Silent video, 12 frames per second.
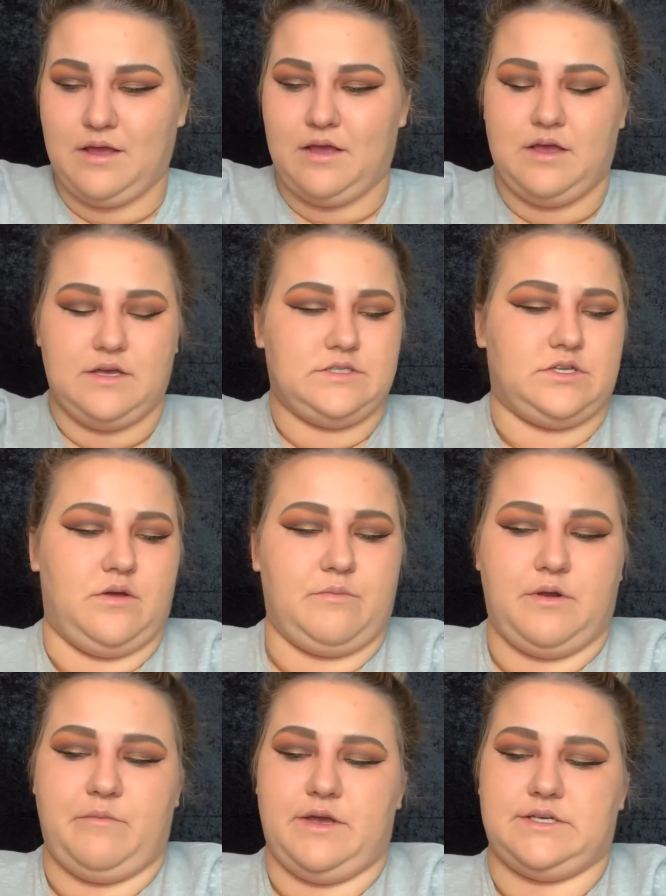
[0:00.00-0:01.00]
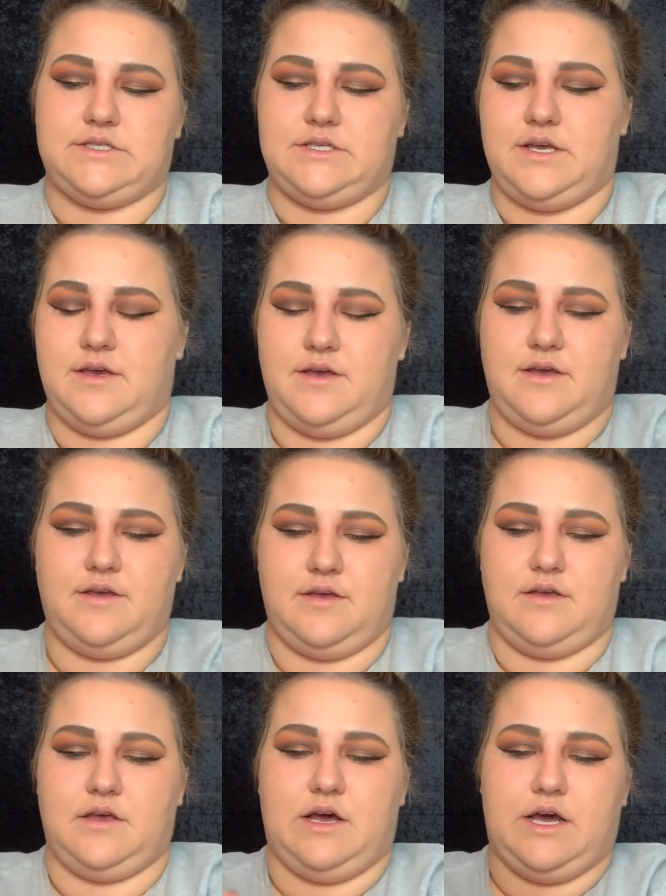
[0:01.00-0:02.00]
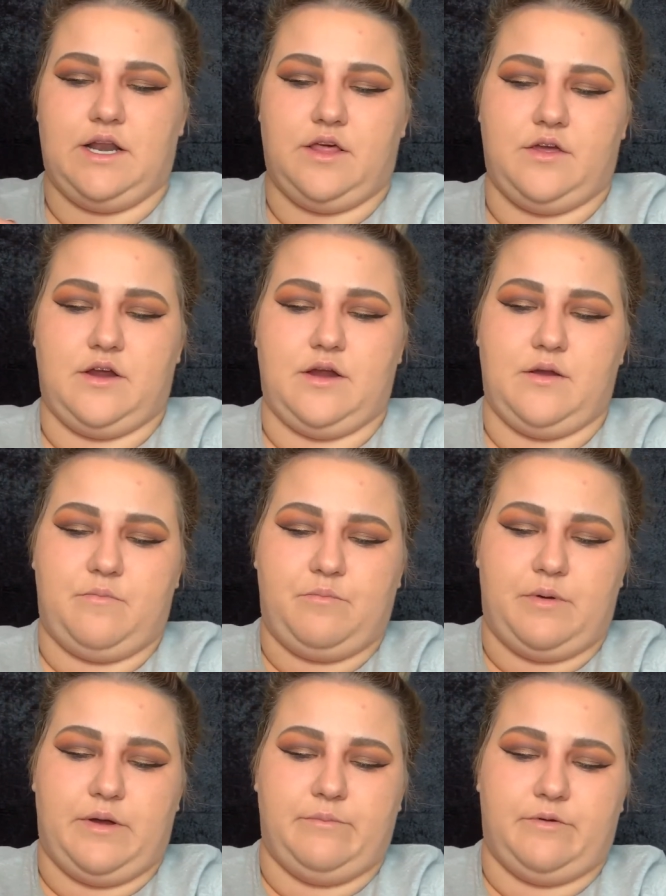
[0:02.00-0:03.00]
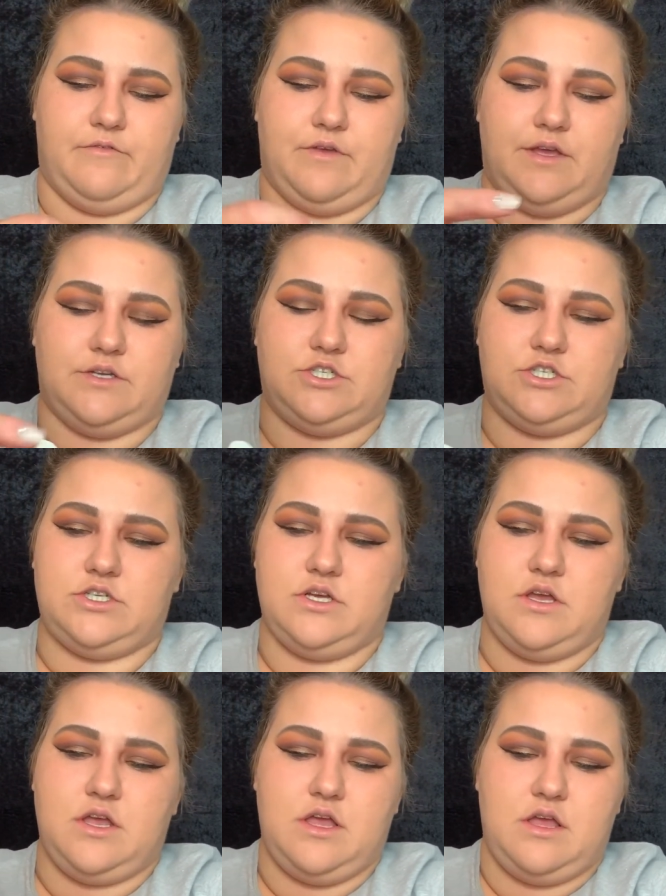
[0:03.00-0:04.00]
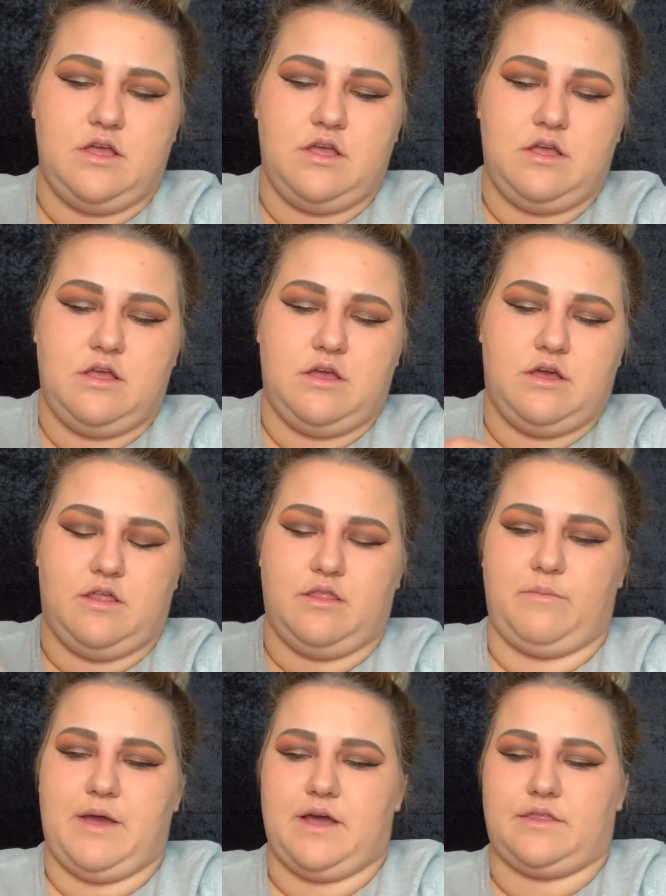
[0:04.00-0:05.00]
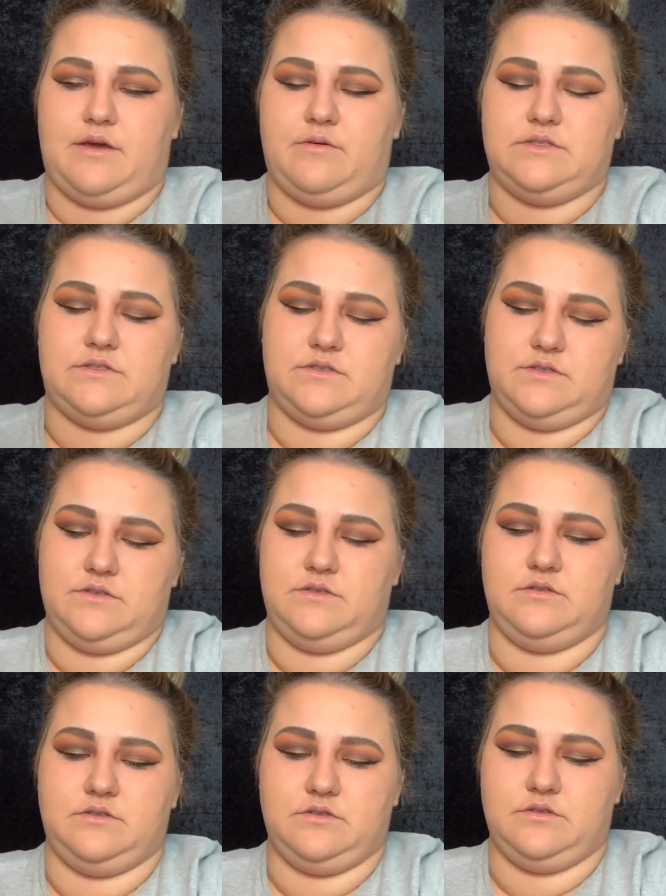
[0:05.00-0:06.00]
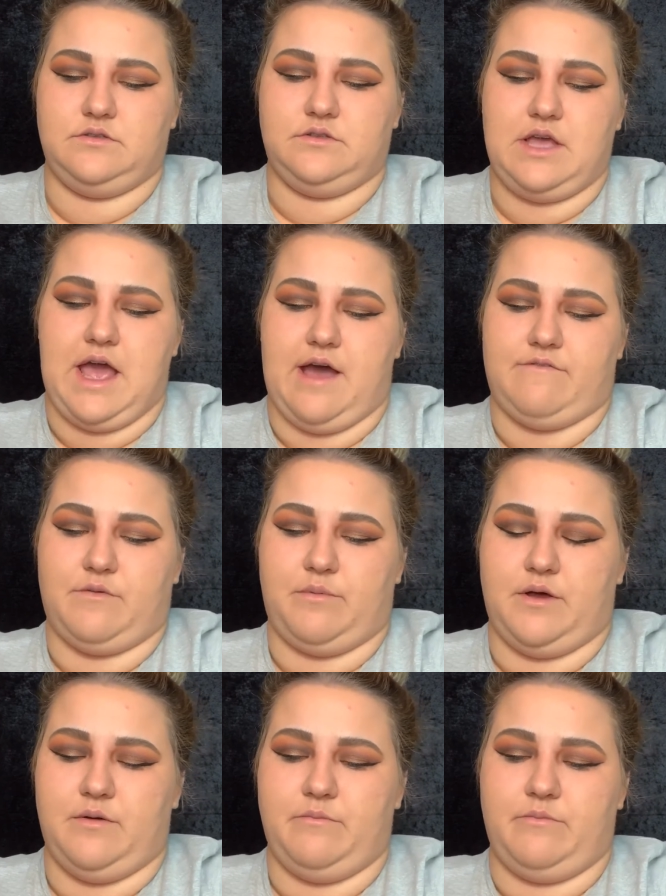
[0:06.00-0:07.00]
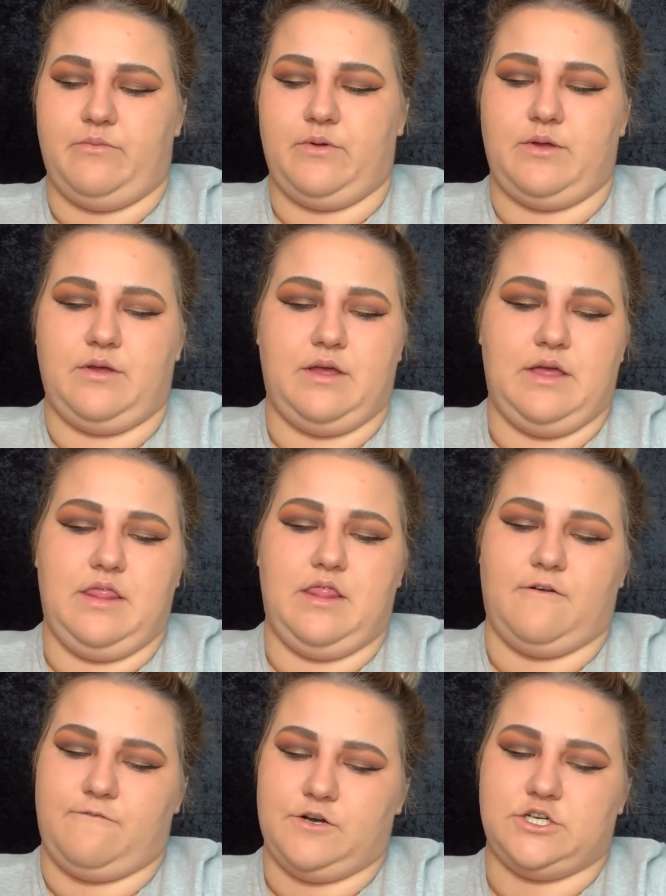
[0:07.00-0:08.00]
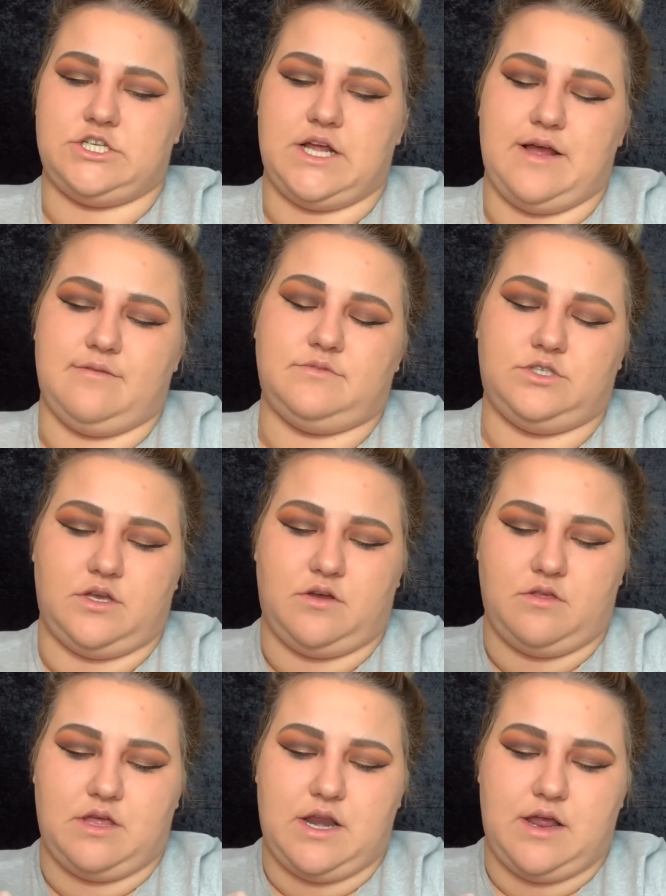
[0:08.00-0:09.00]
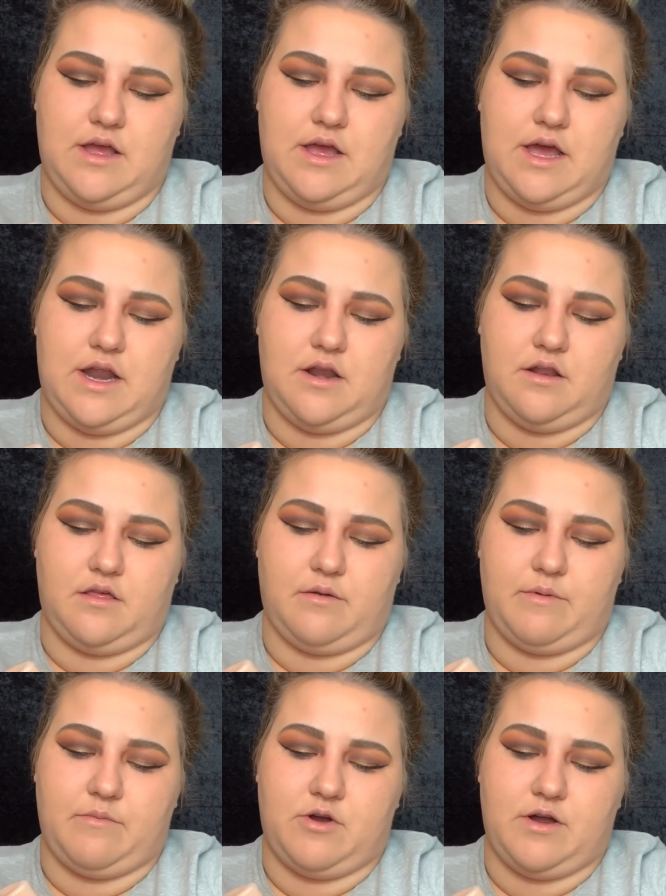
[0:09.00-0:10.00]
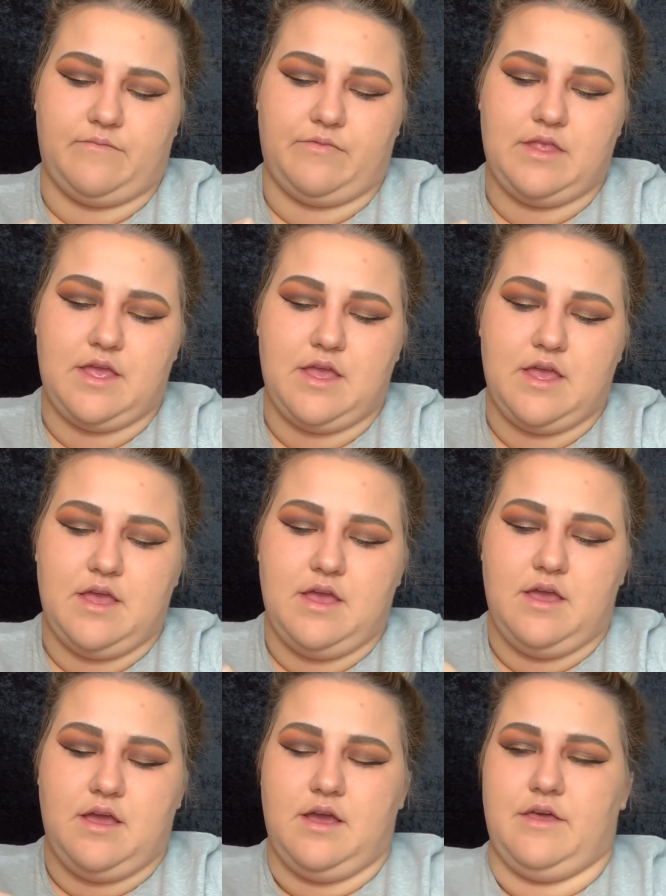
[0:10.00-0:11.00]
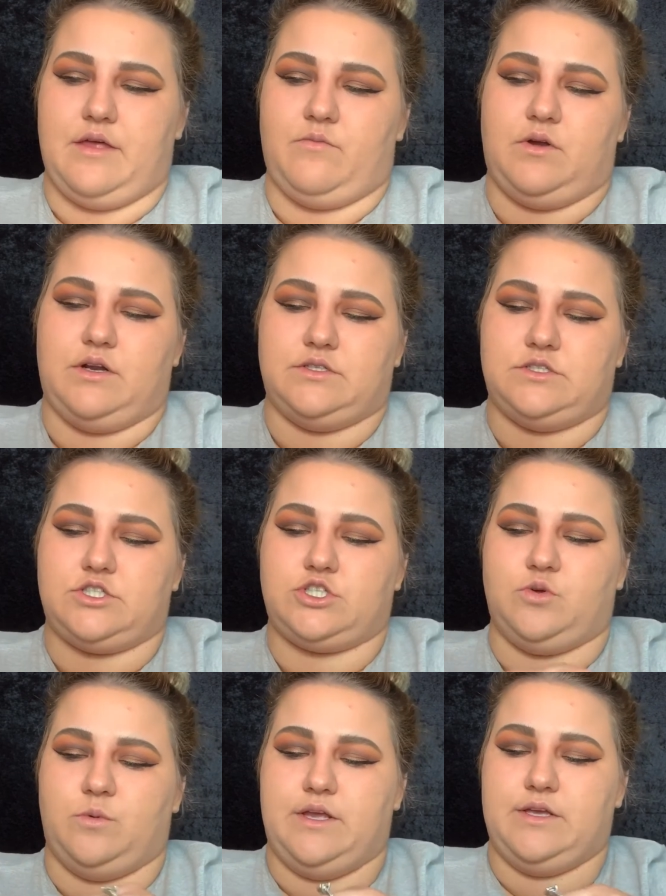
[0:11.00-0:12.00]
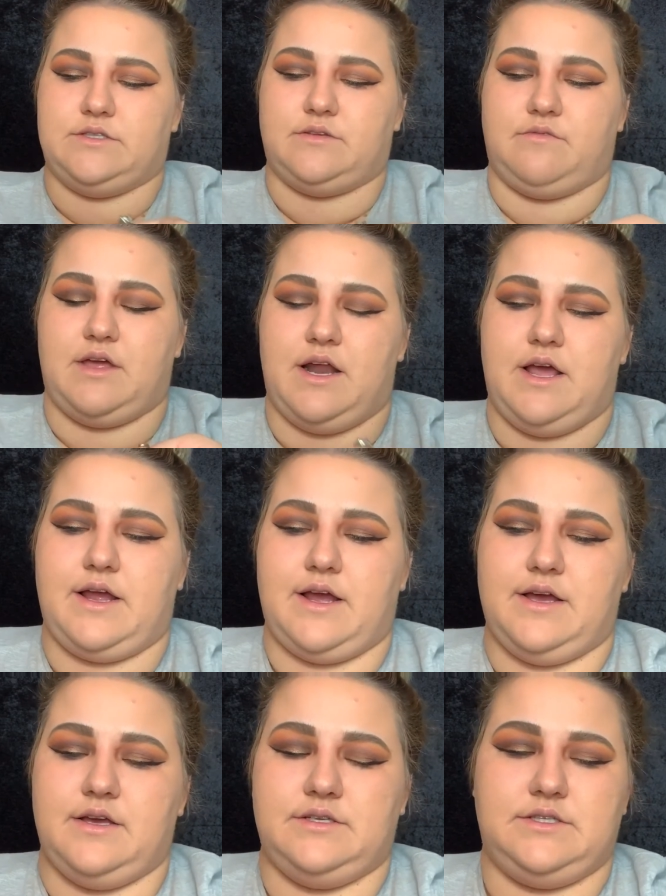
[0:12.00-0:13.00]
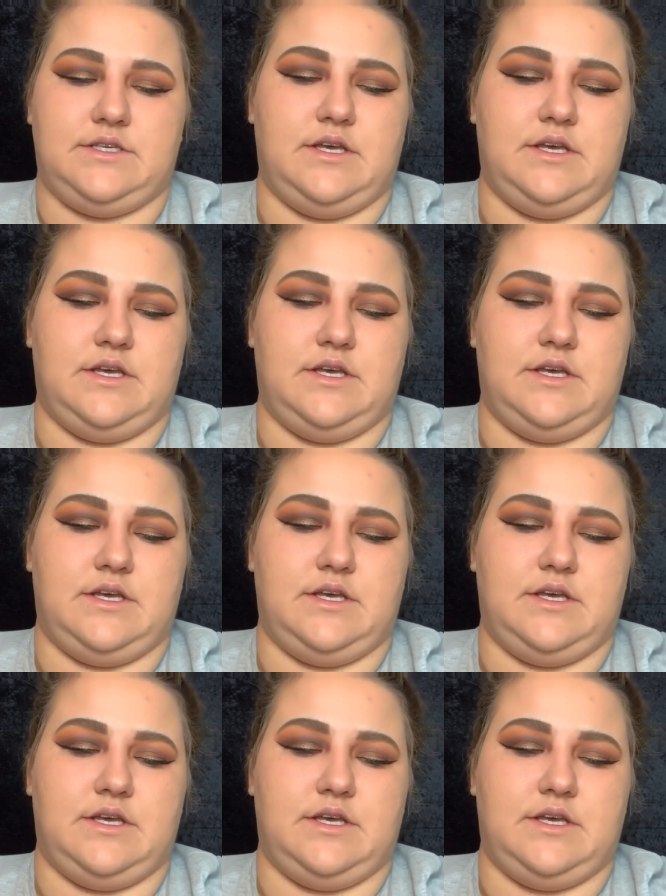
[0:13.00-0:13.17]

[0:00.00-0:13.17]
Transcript: So I'm gonna mix another pump of each on the back. That was half a pump the first time, so then I added a little bit more. And then one squeeze of that, I guess.